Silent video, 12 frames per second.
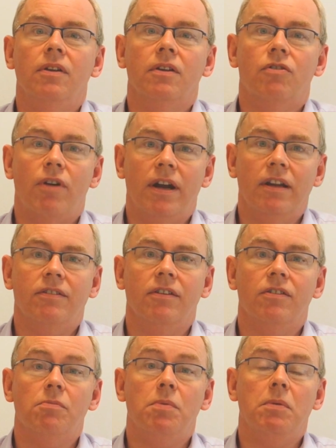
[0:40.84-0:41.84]

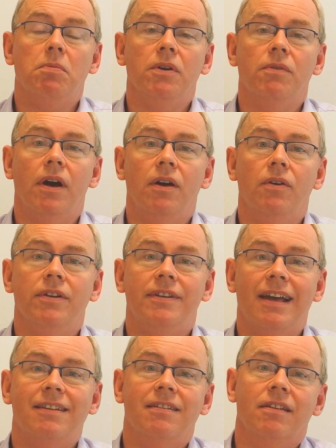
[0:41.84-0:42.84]
creditors, the people you owe,
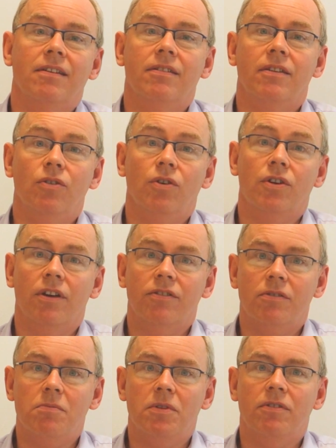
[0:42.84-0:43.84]
debtors, your
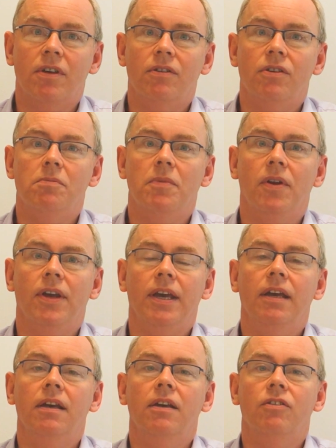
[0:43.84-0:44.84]
customers that owe you money,
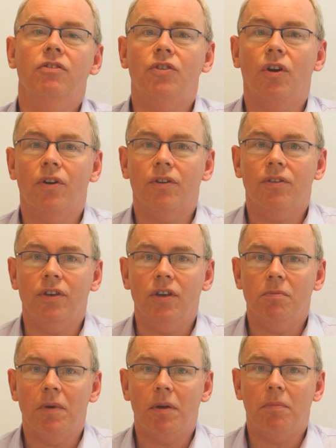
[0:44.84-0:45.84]
stock that
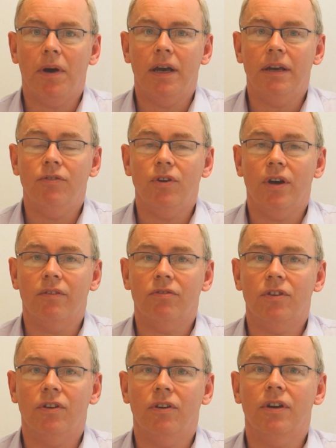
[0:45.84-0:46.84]
you may buy if you have
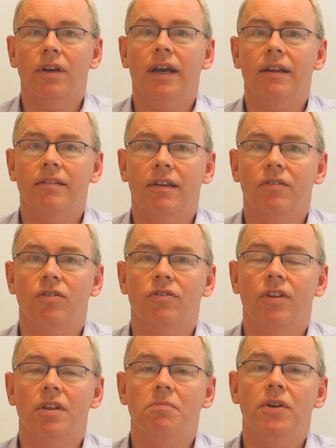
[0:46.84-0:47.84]
stock, etc.
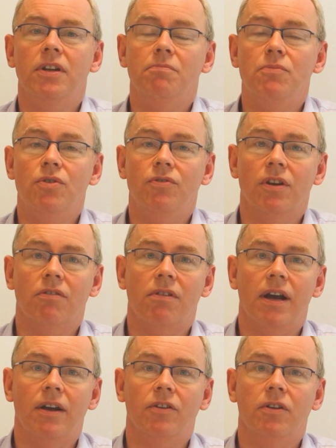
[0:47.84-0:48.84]
So the money's moving
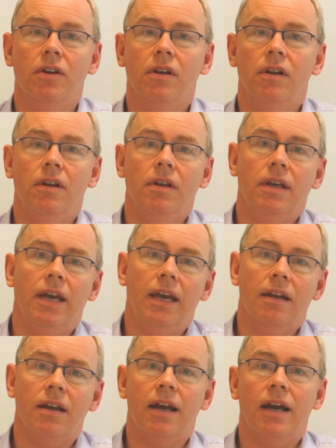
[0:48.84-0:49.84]
around
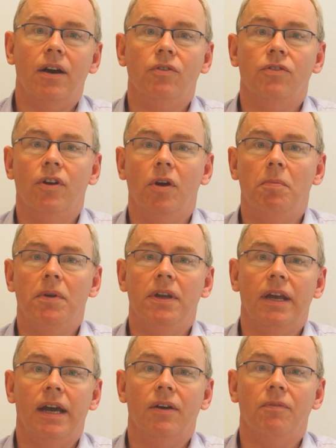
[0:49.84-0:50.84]
in and out, up and
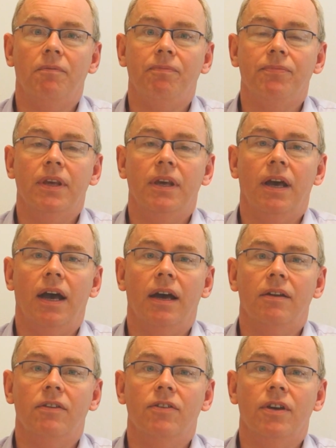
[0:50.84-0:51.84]
down,
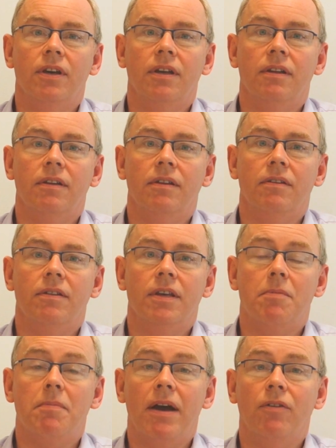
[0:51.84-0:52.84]
and the
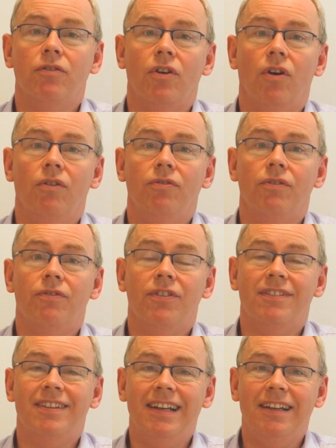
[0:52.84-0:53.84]
amount of
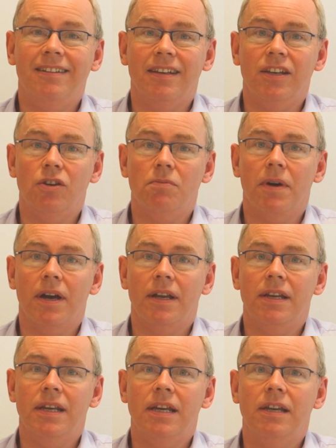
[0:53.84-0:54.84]
facility you might
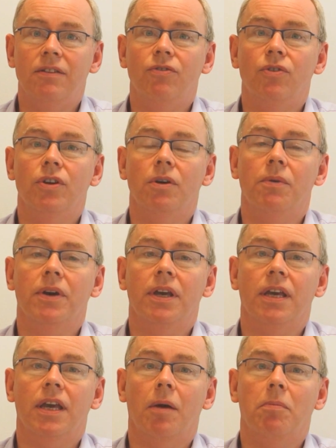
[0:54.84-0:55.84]
need for your
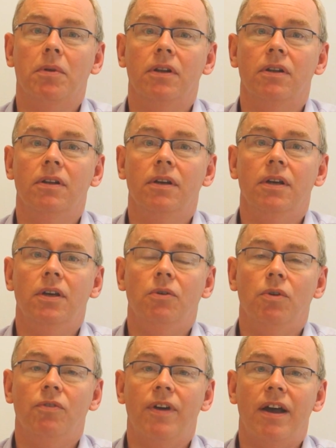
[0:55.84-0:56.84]
working capital
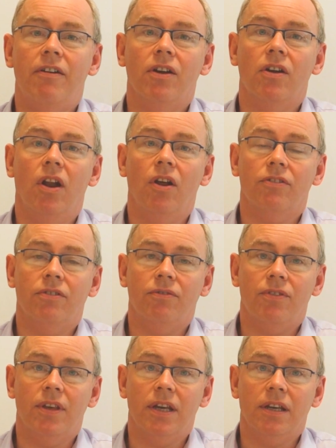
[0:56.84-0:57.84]
will vary on lots of
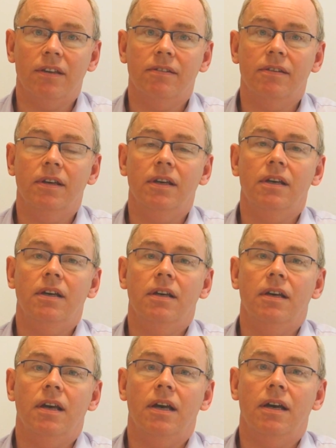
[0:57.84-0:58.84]
things.
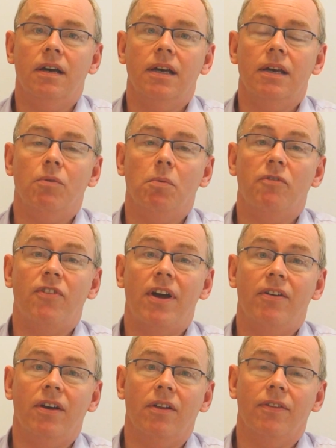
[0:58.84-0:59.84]
It will
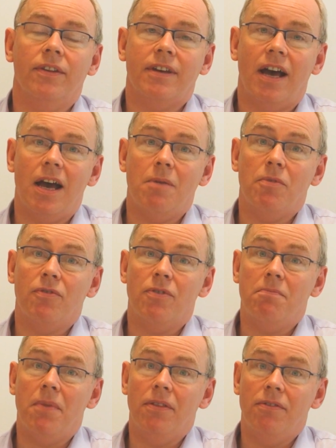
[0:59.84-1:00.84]
vary on the time of the
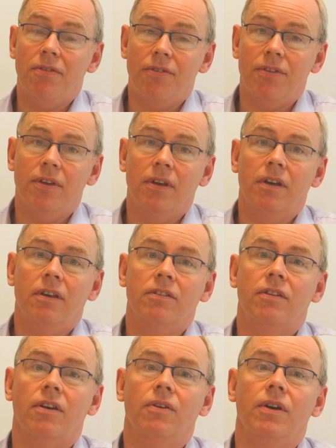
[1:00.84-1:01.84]
month.
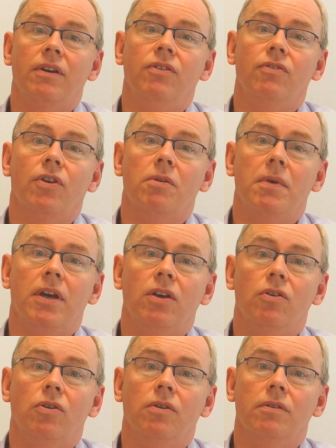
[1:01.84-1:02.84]
So if you've got to make
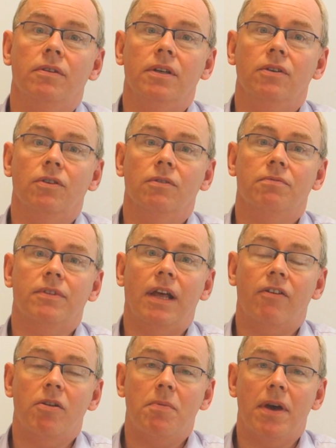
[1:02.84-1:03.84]
your
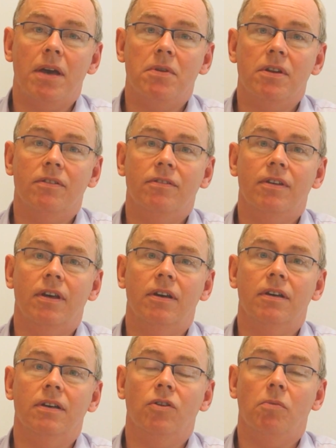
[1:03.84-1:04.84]
salary payments,
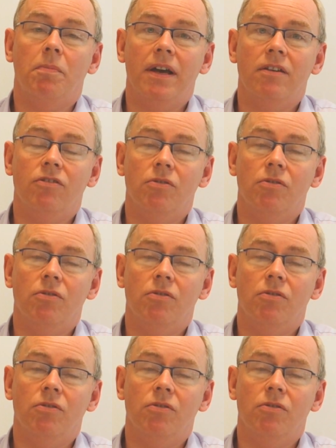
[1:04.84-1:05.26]
your pay as